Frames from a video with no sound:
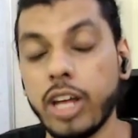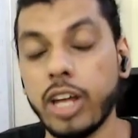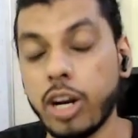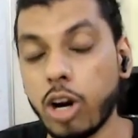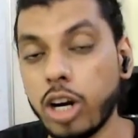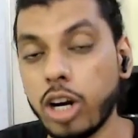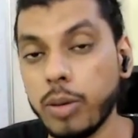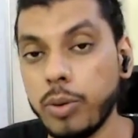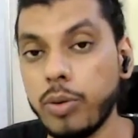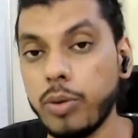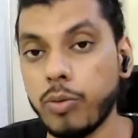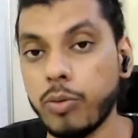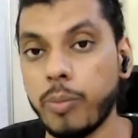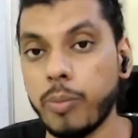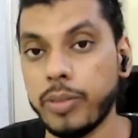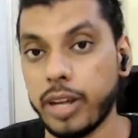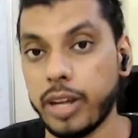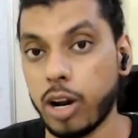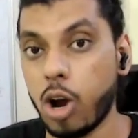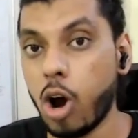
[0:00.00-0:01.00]
not even
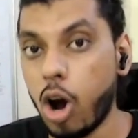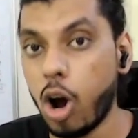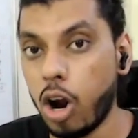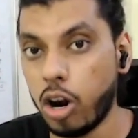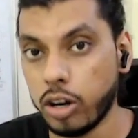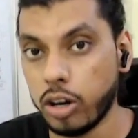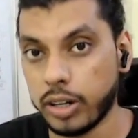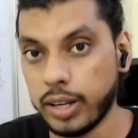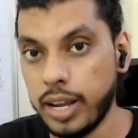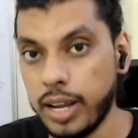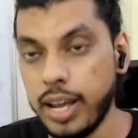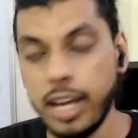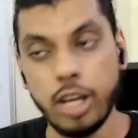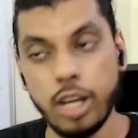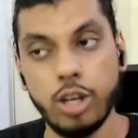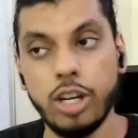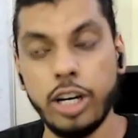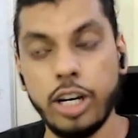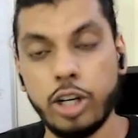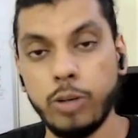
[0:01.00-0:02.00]
warm, they're hot.
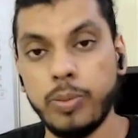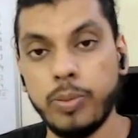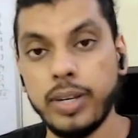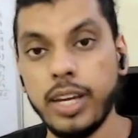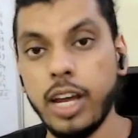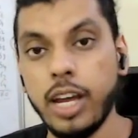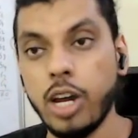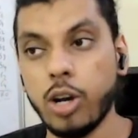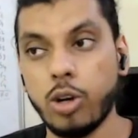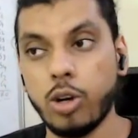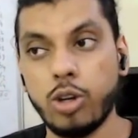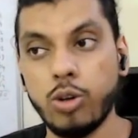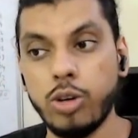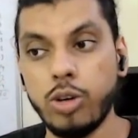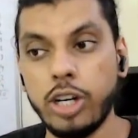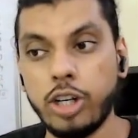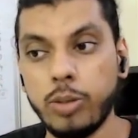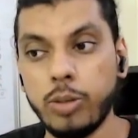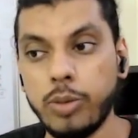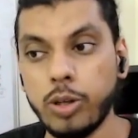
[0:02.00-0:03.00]
You need
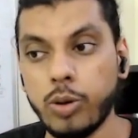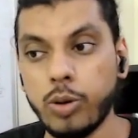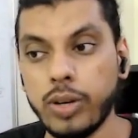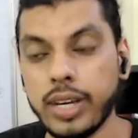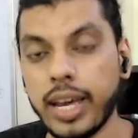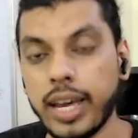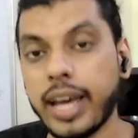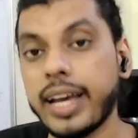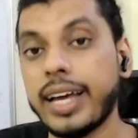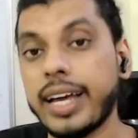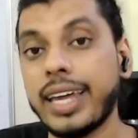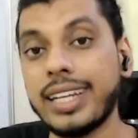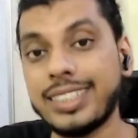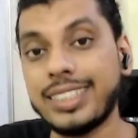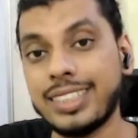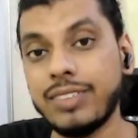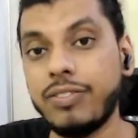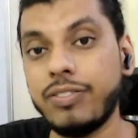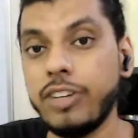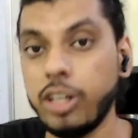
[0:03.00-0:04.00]
to be going
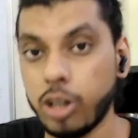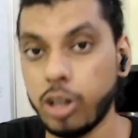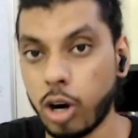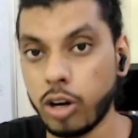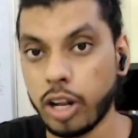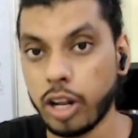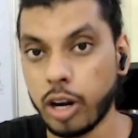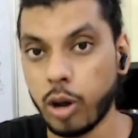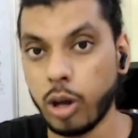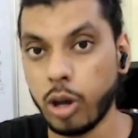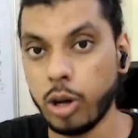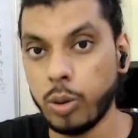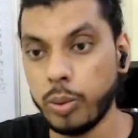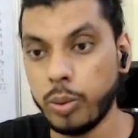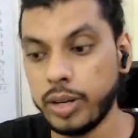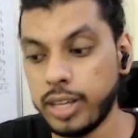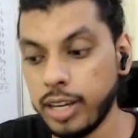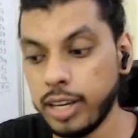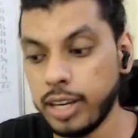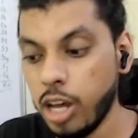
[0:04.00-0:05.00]
aggressively, not annoying
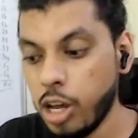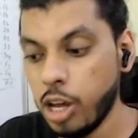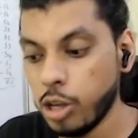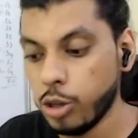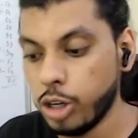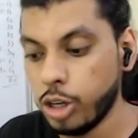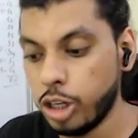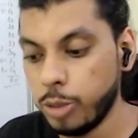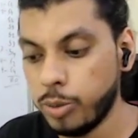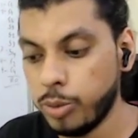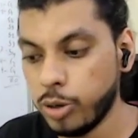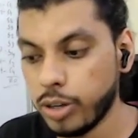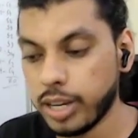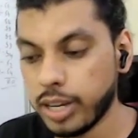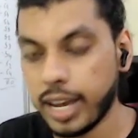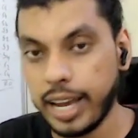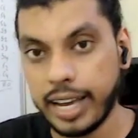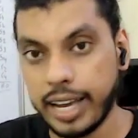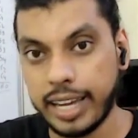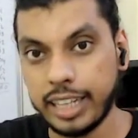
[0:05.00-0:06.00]
over here. You need to be
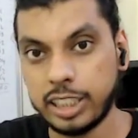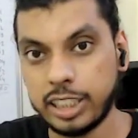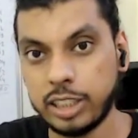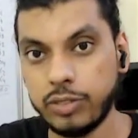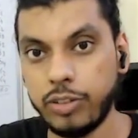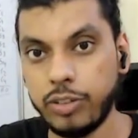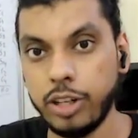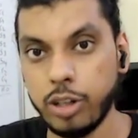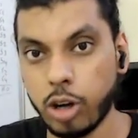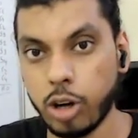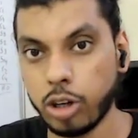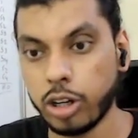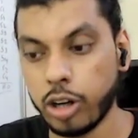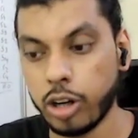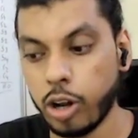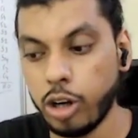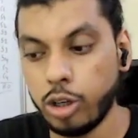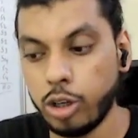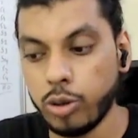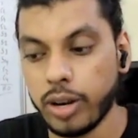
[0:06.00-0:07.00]
going aggressively, not
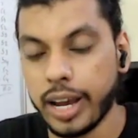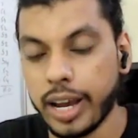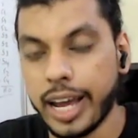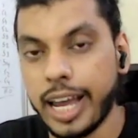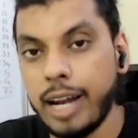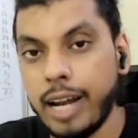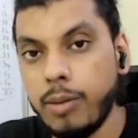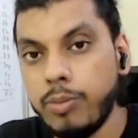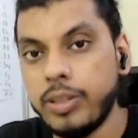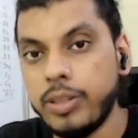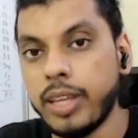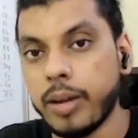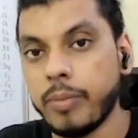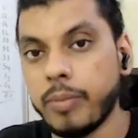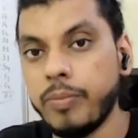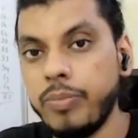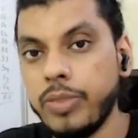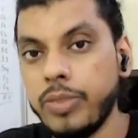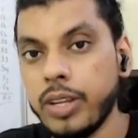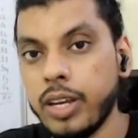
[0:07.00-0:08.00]
annoying, to help
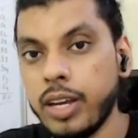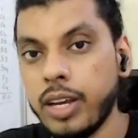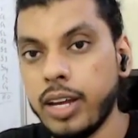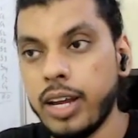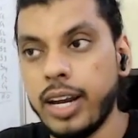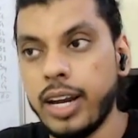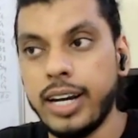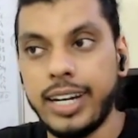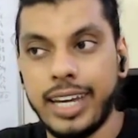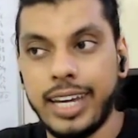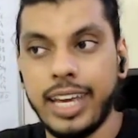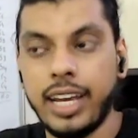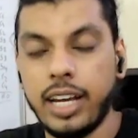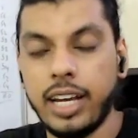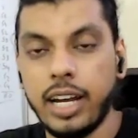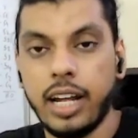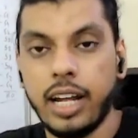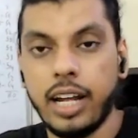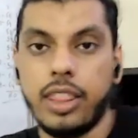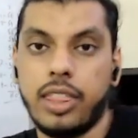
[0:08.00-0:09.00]
them
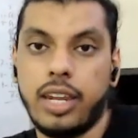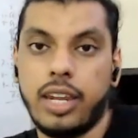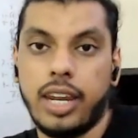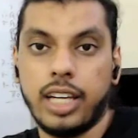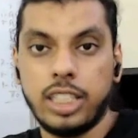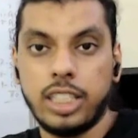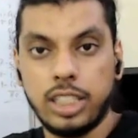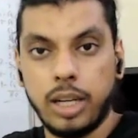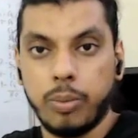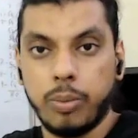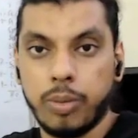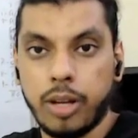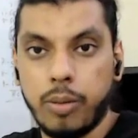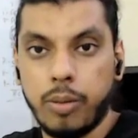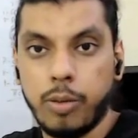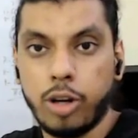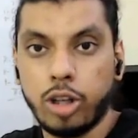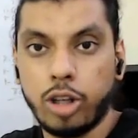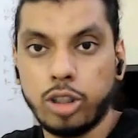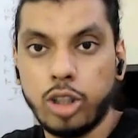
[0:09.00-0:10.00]
take the next step,
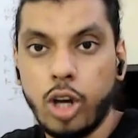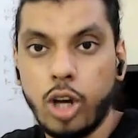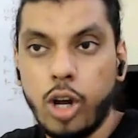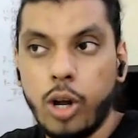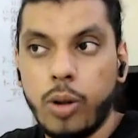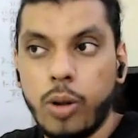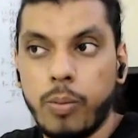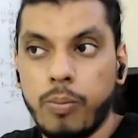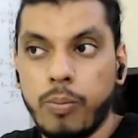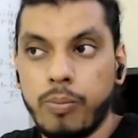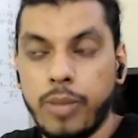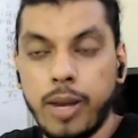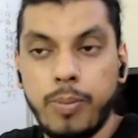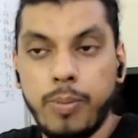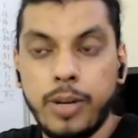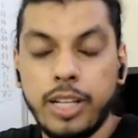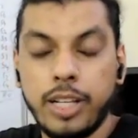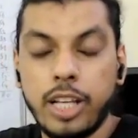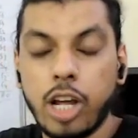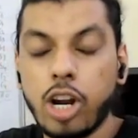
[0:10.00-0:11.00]
because
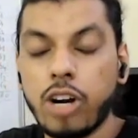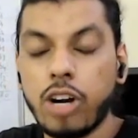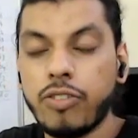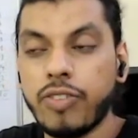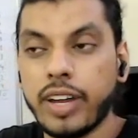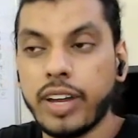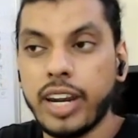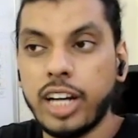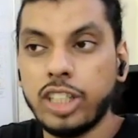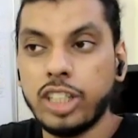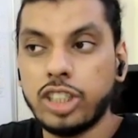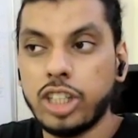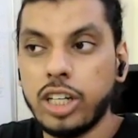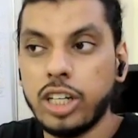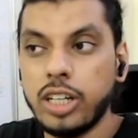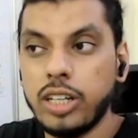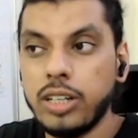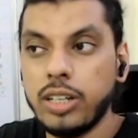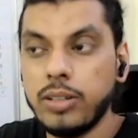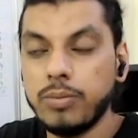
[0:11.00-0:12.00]
maybe they are not
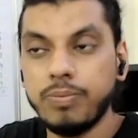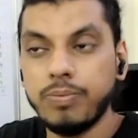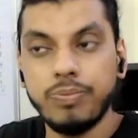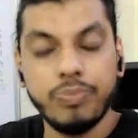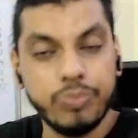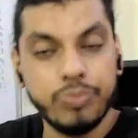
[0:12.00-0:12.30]
financially